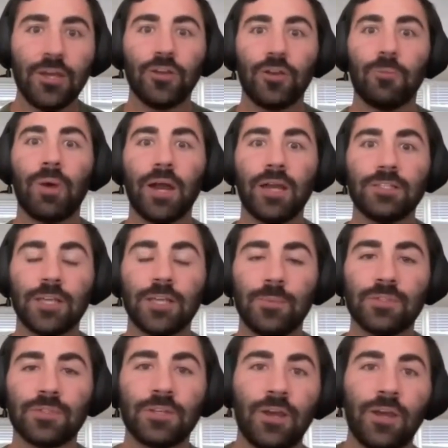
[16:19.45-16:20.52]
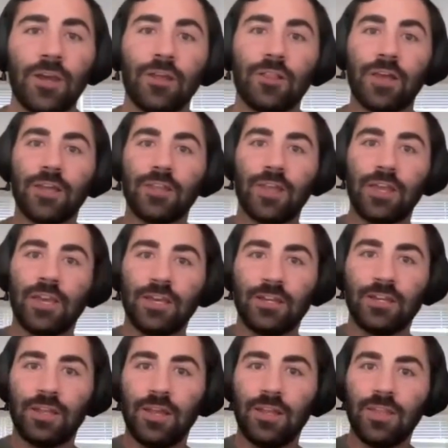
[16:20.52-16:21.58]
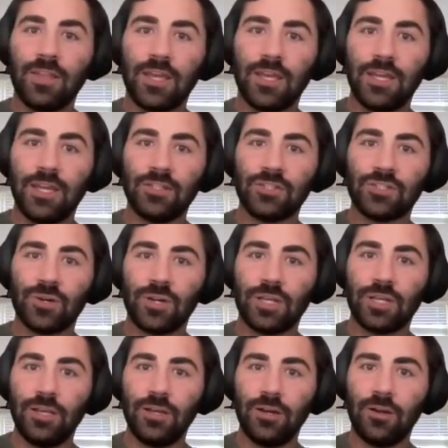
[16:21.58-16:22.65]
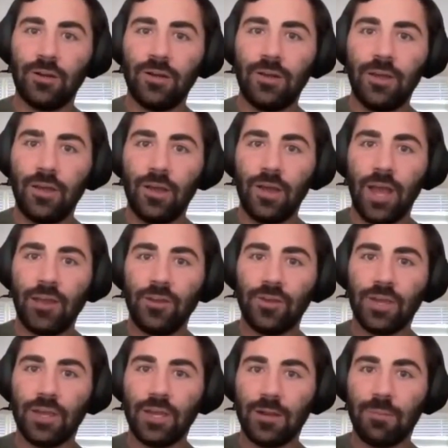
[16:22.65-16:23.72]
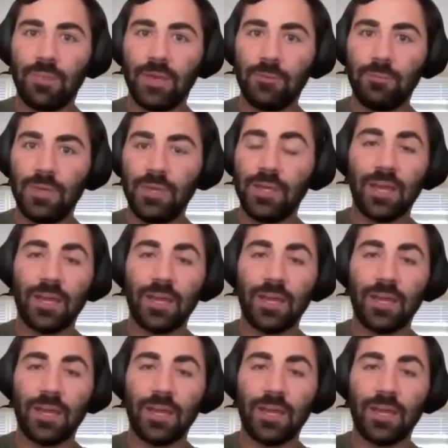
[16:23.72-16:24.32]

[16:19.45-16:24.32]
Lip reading: Your biceps, like they can insert here and you can get a big peak.